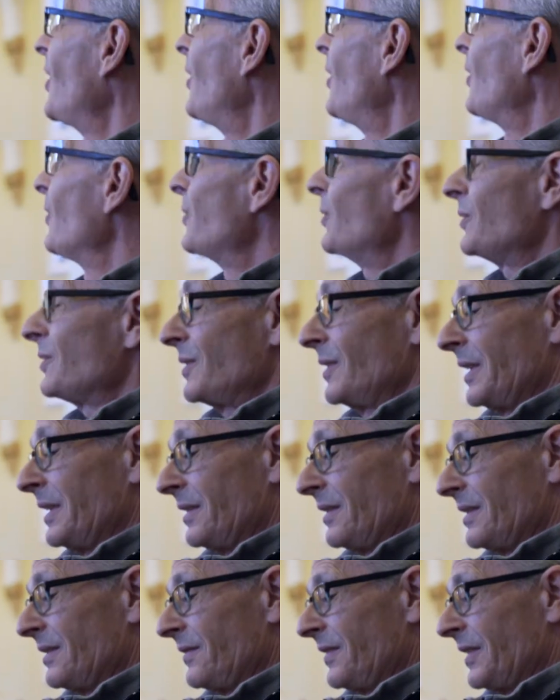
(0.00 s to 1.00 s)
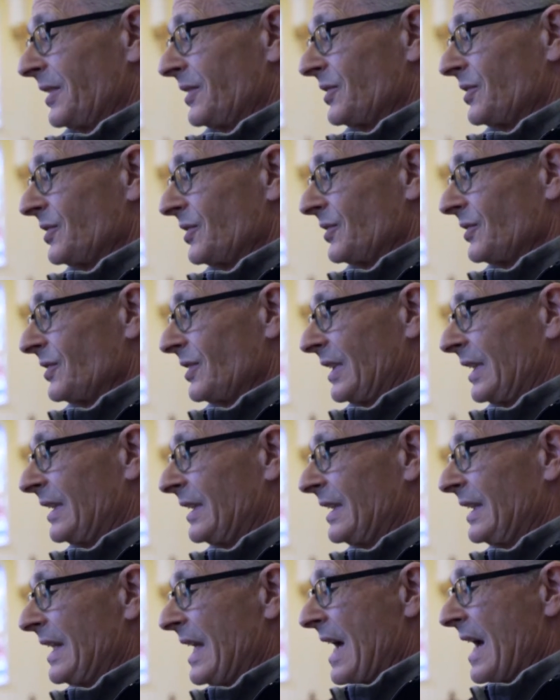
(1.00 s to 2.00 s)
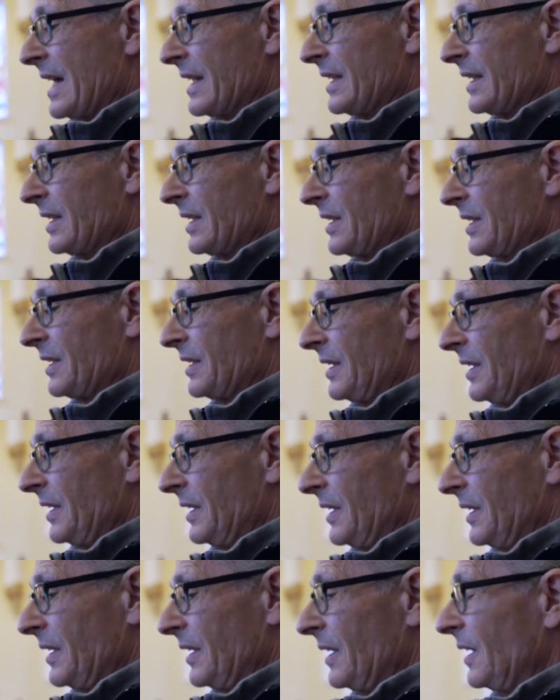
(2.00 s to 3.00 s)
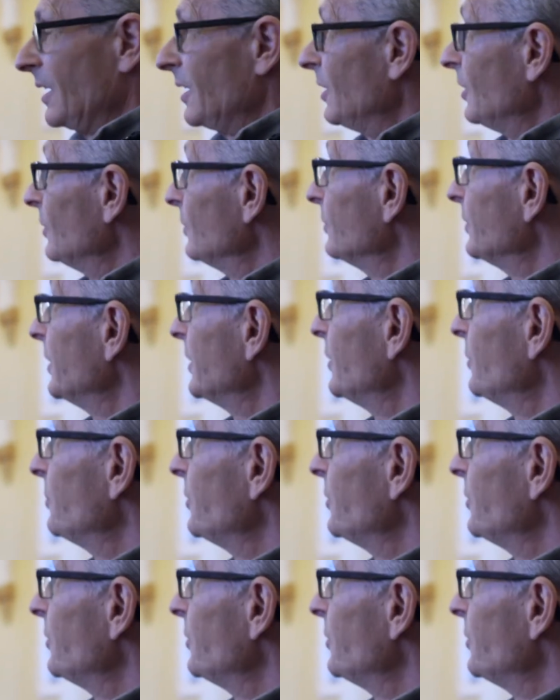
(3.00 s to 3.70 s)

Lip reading: All those lights fixtures in the attic really